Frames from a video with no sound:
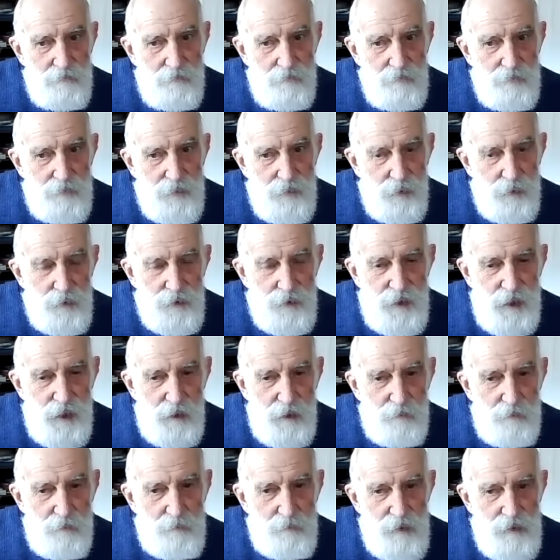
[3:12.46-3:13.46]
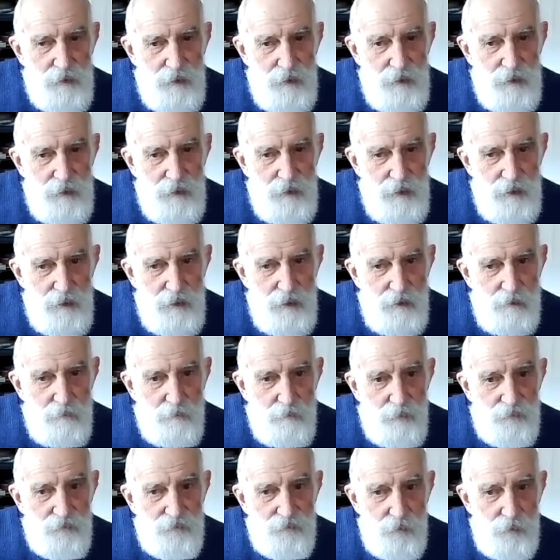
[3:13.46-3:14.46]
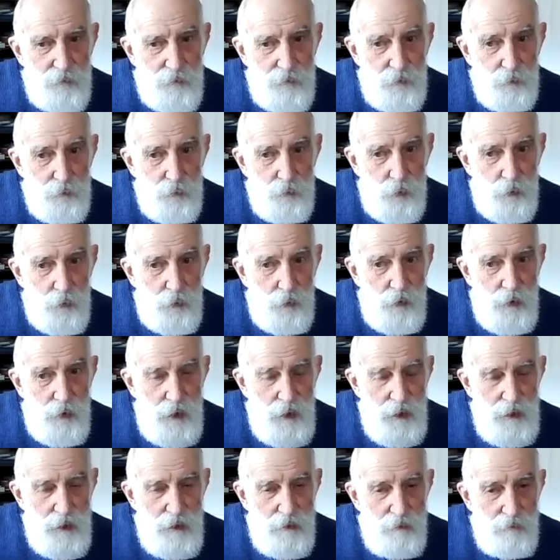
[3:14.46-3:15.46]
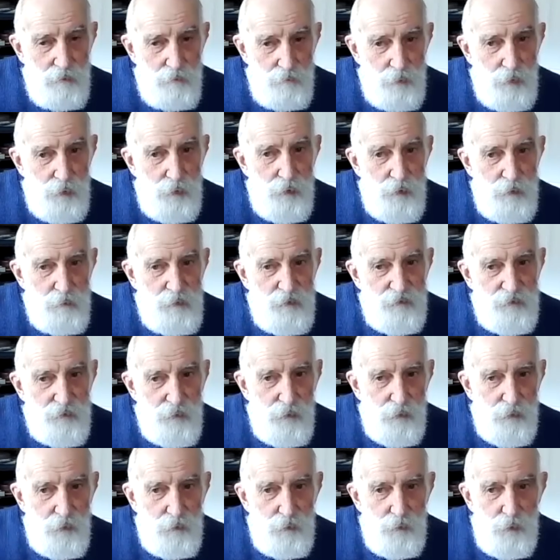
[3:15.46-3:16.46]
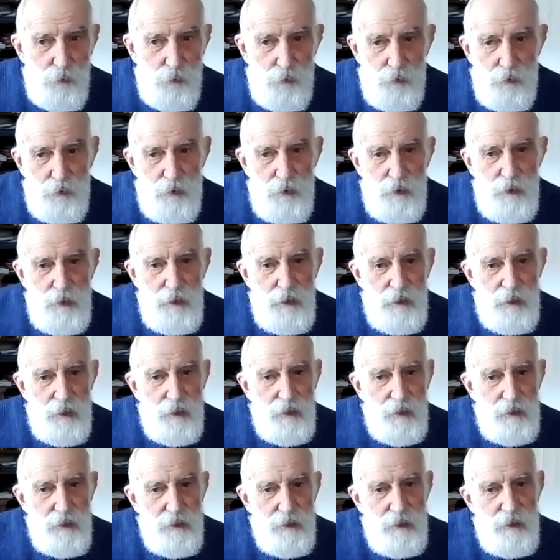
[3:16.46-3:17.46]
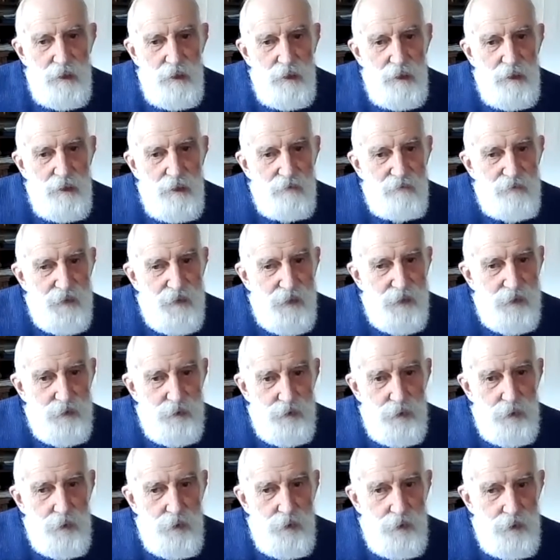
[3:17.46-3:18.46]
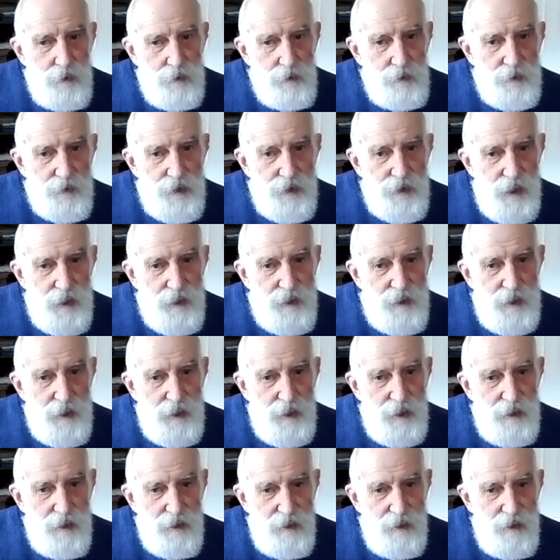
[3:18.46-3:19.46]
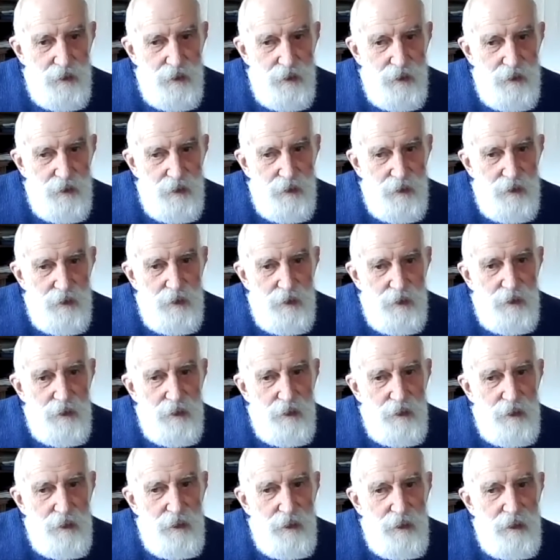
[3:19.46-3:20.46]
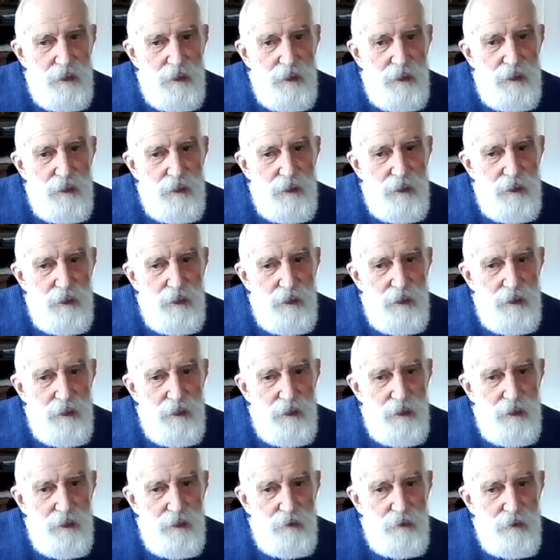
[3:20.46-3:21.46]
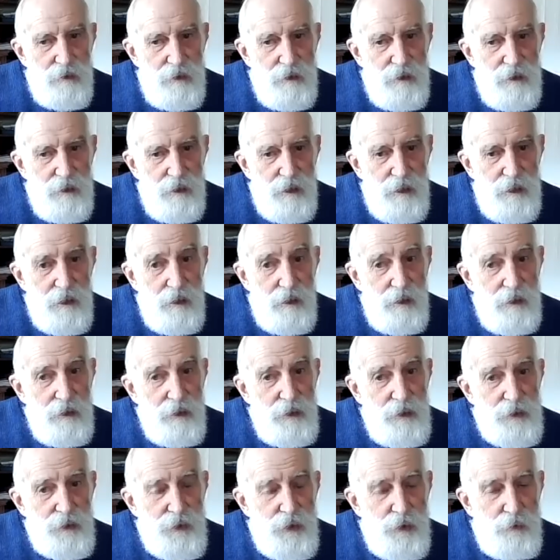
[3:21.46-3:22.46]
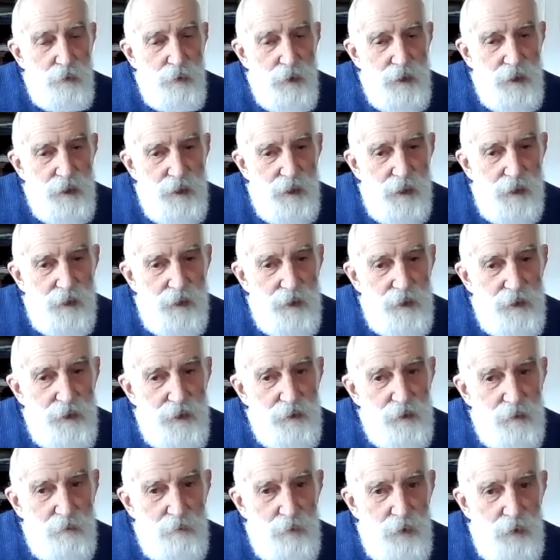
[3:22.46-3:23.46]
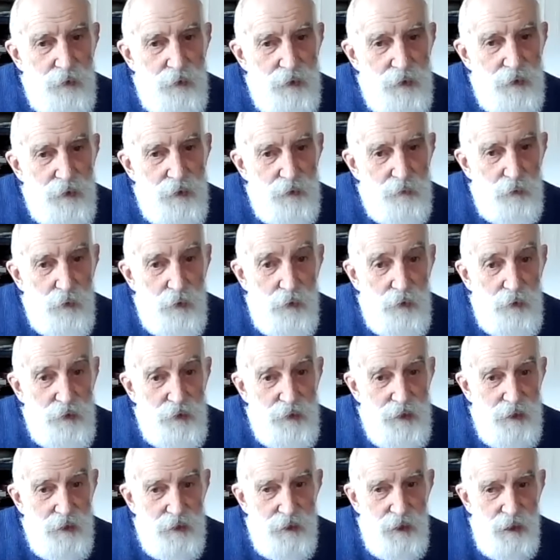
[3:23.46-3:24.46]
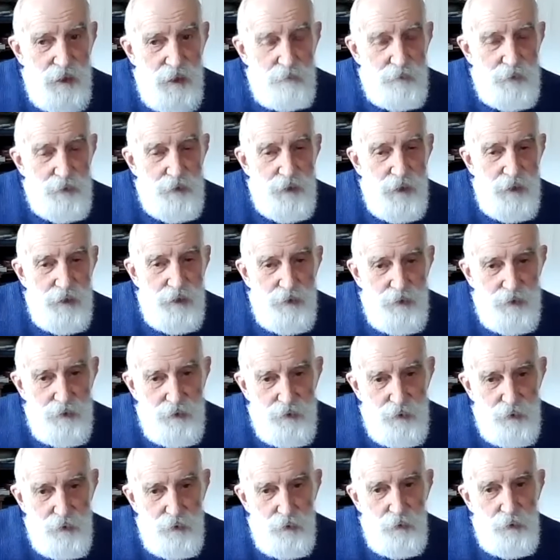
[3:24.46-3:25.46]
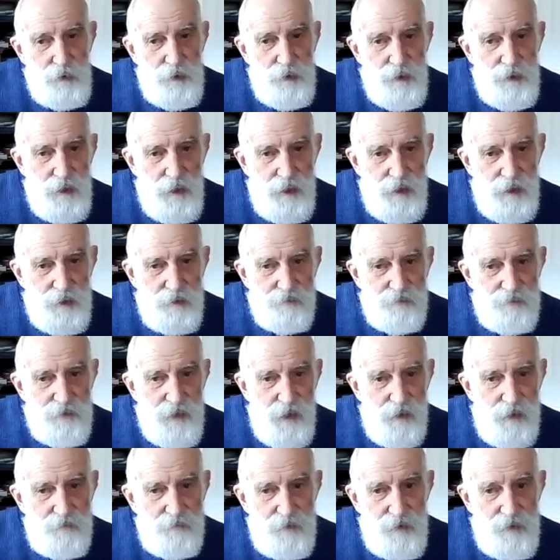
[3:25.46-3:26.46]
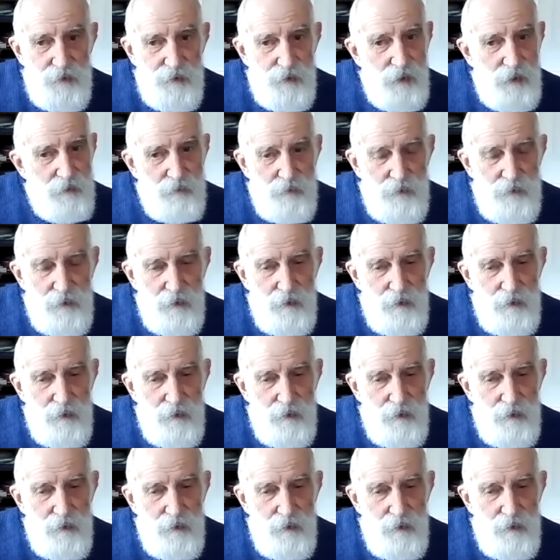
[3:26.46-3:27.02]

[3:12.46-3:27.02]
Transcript: brought up before the war, or born before the war, in a very rural setting. I hardly knew what another little boy was, which I was sent to school at the age of seven. So